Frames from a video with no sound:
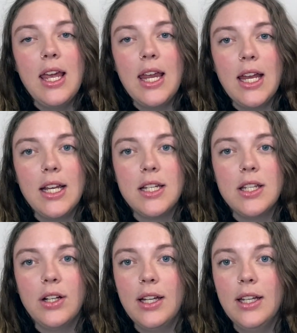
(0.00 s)
And
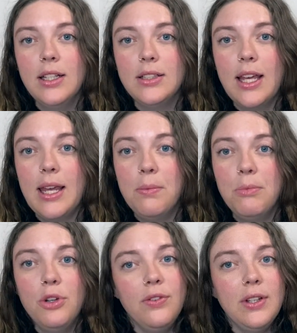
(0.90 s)
there is a
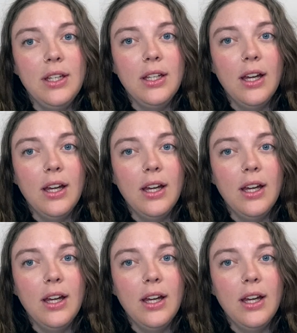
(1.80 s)
movie.